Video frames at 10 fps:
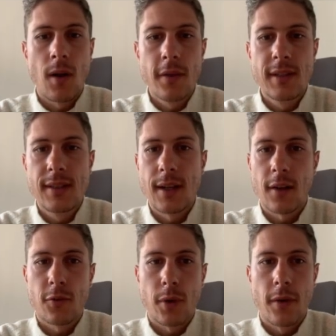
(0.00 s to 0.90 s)
all the
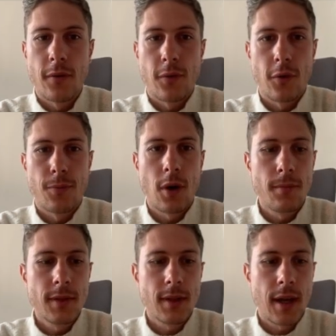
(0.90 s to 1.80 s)
details were in the first prompt,